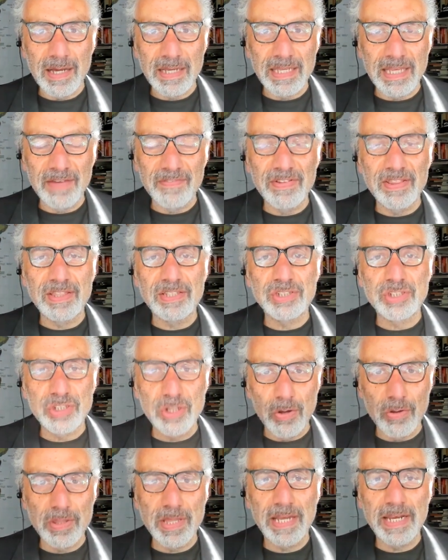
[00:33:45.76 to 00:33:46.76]
given the
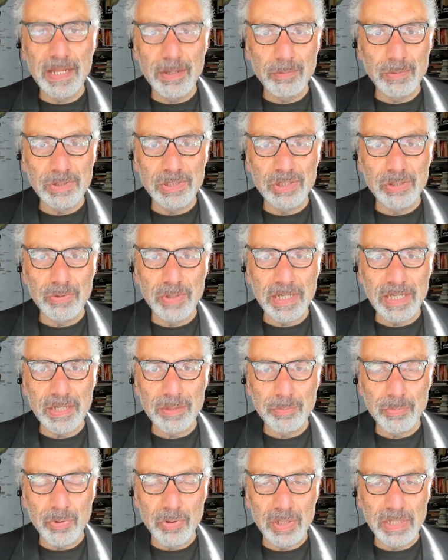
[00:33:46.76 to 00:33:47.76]
show that he was doing
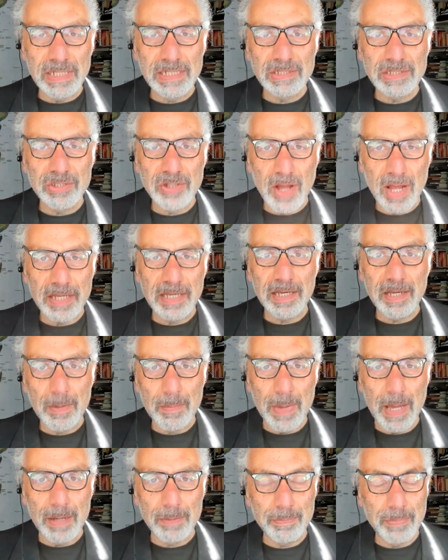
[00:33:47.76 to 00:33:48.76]
in Berlin, talking
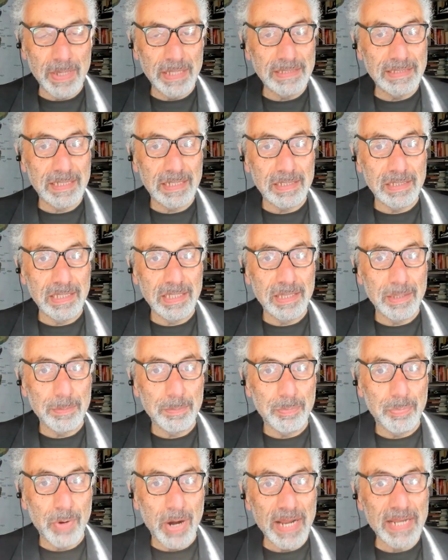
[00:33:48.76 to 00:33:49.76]
about basically the
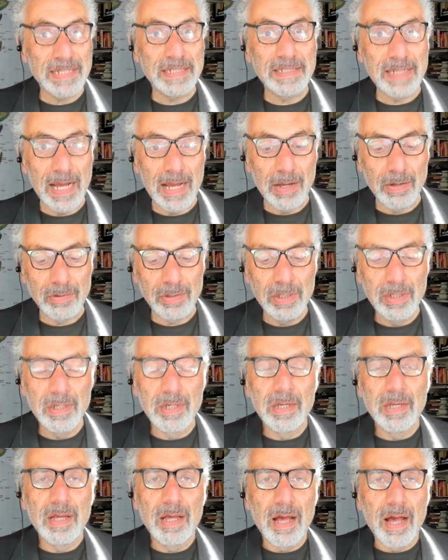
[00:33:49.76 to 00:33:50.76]
breakdown
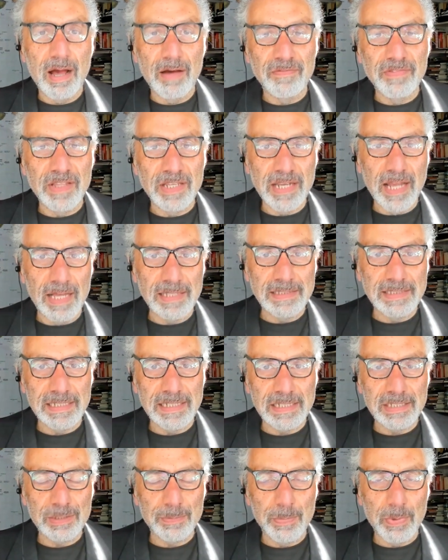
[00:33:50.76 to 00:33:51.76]
of the
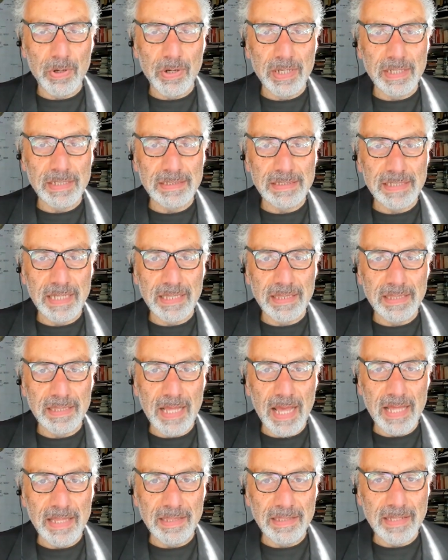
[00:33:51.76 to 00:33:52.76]
Nazi experience
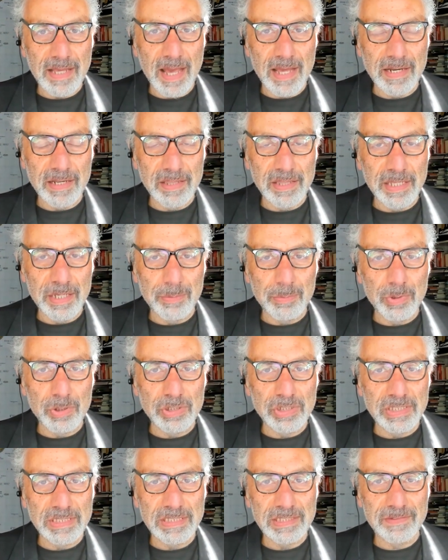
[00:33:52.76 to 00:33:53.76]
and kind of the
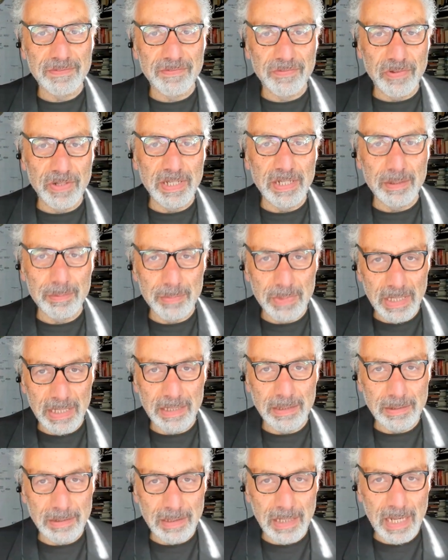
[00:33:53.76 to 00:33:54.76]
emergence of freedom
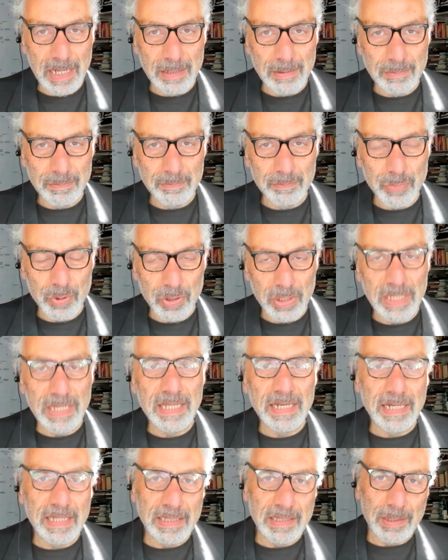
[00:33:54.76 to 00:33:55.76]
in
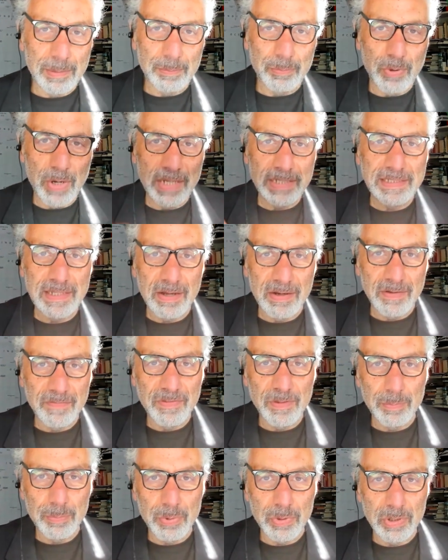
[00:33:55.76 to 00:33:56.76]
Berlin, and the breakdown
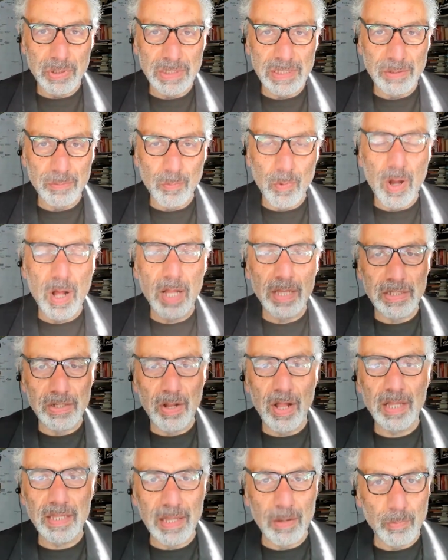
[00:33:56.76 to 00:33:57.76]
of the Berlin Wall and
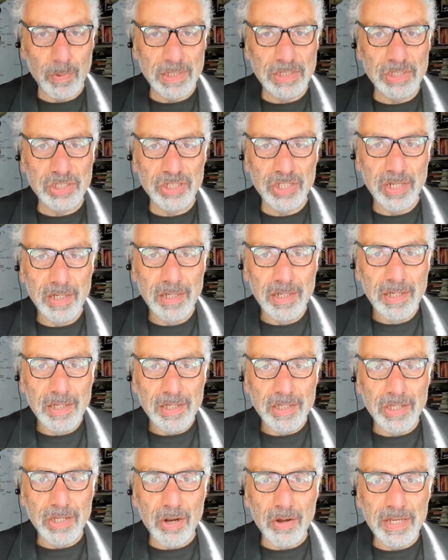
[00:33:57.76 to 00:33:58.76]
all that, which,
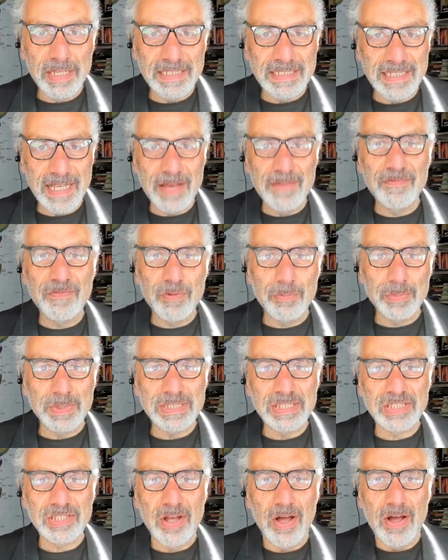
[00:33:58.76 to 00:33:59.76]
his
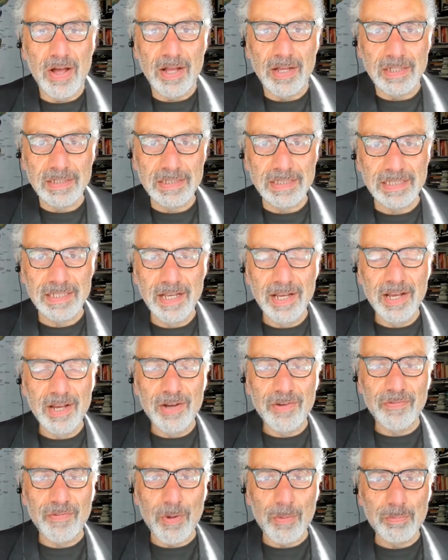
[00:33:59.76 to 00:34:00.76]
infamous songs
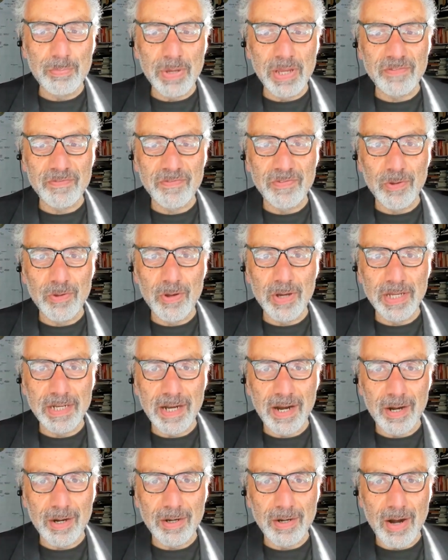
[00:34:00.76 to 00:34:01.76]
from Pink Floyd
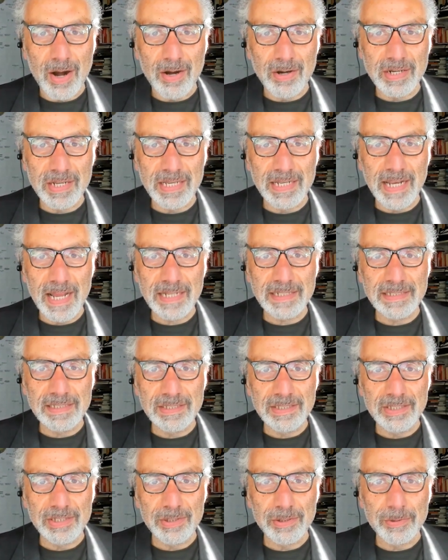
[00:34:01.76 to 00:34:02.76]
are
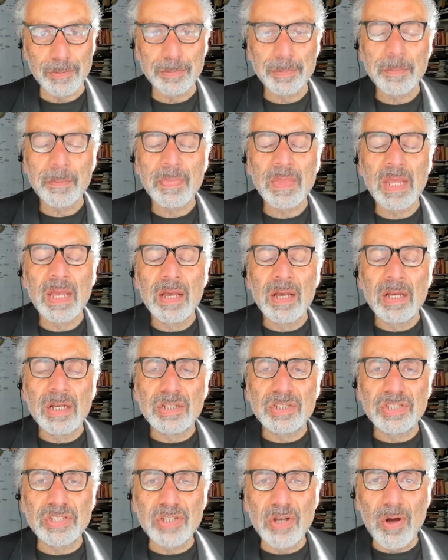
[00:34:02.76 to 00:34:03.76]
connected to.
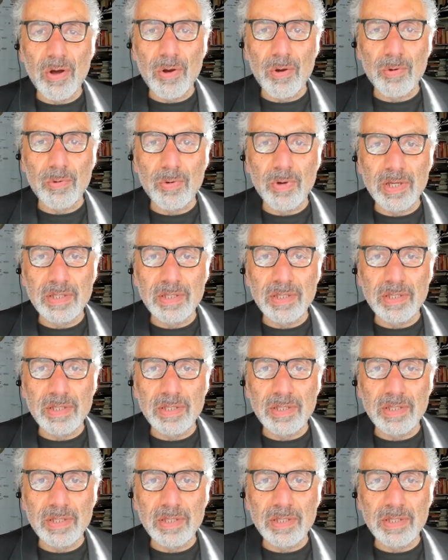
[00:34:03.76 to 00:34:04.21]
So,